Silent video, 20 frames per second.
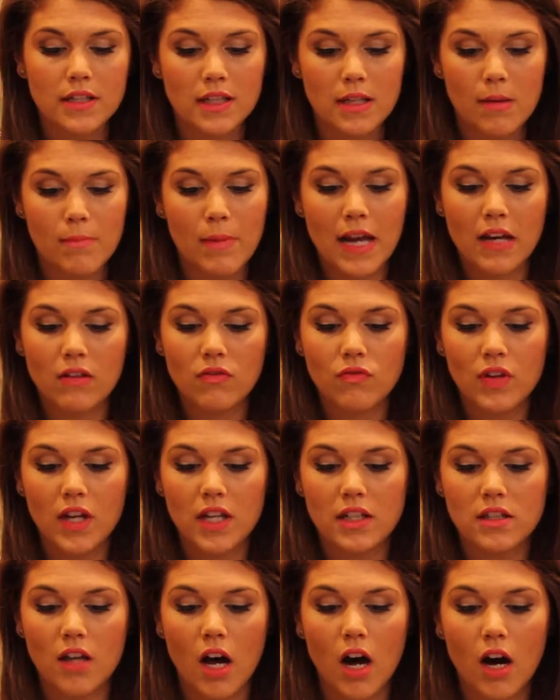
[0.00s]
and the
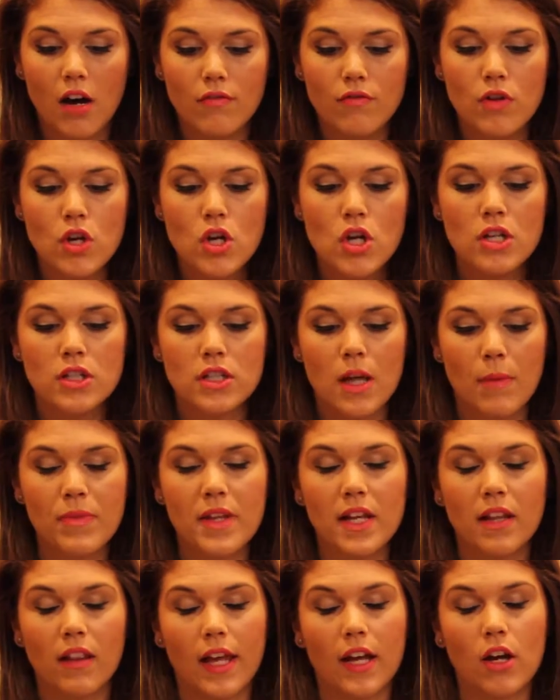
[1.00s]
benefits of
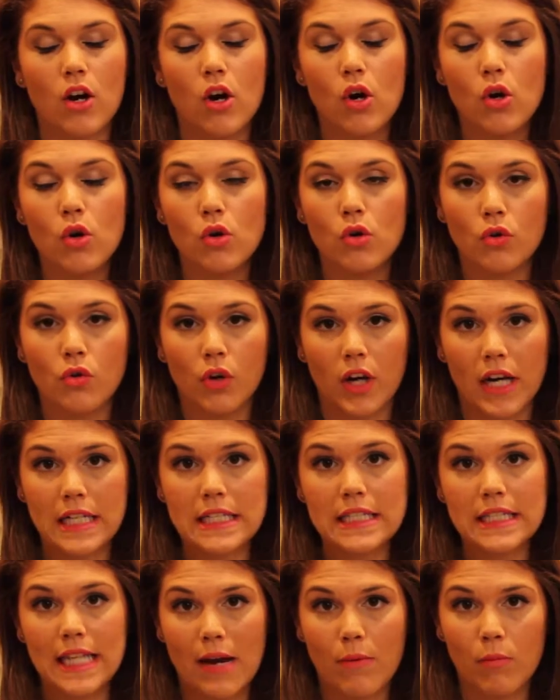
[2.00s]
something like a whole grain
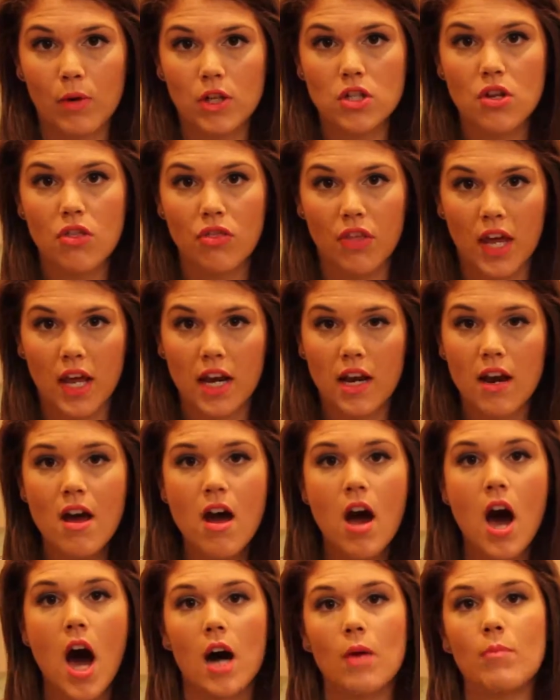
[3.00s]
sandwich thin.
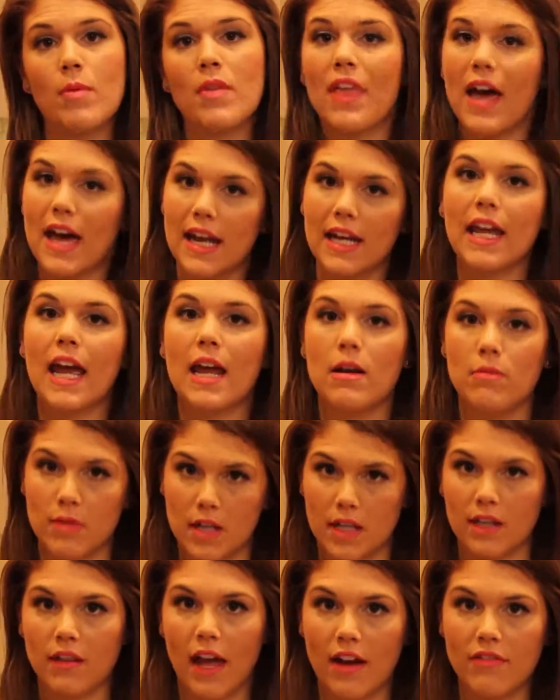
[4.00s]
But that can
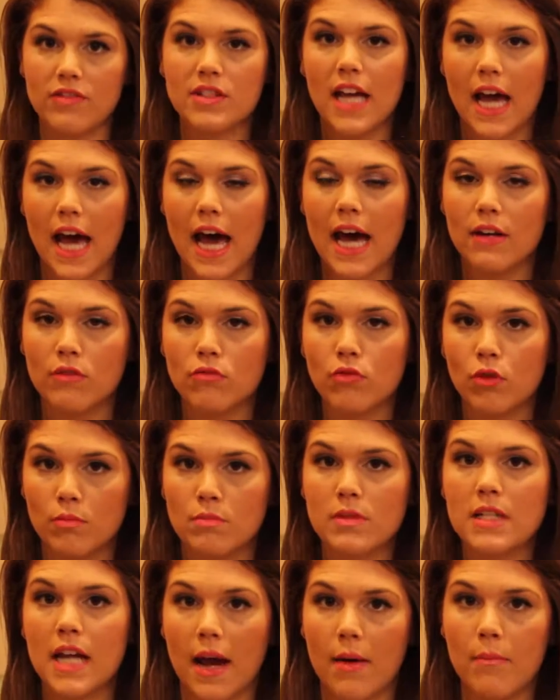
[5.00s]
be left at
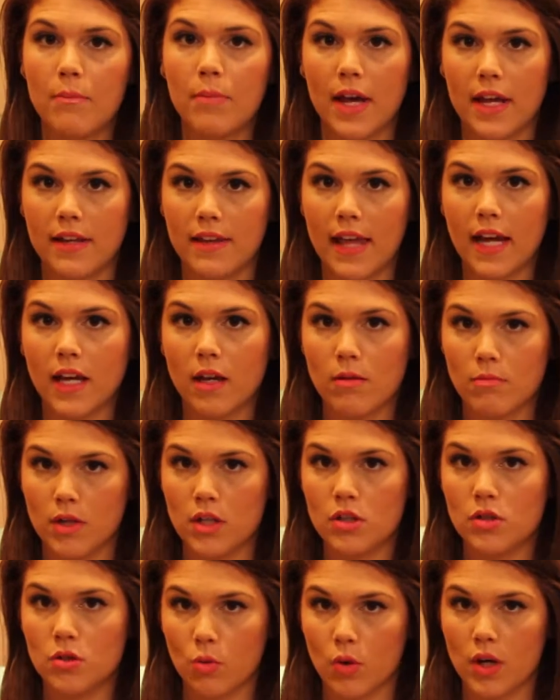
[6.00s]
room temp, and that can be
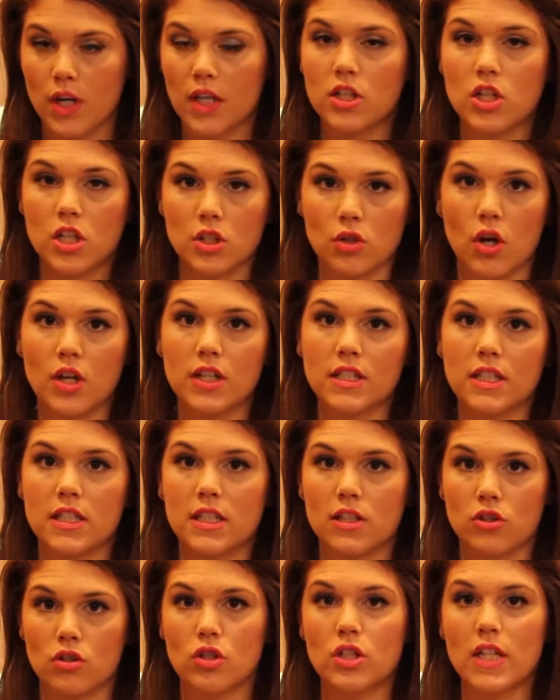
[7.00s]
stored in as long as
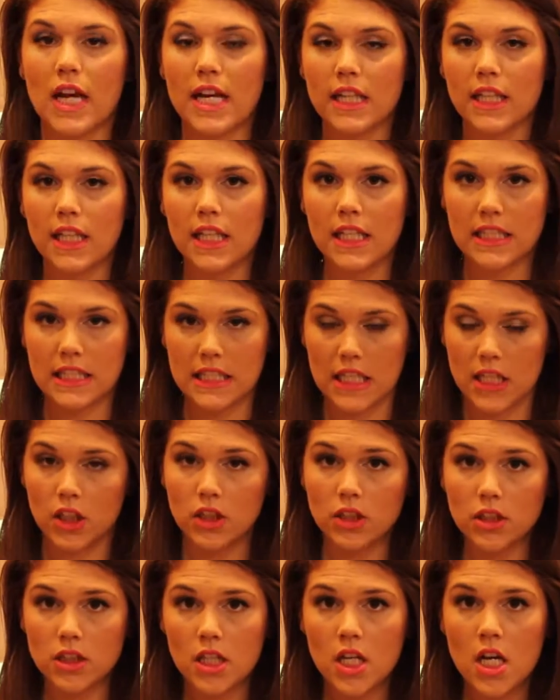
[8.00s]
it's tightly
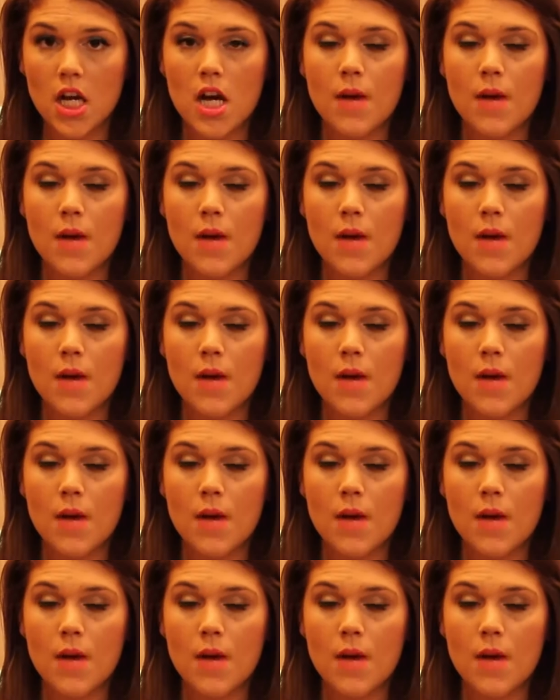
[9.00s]
sealed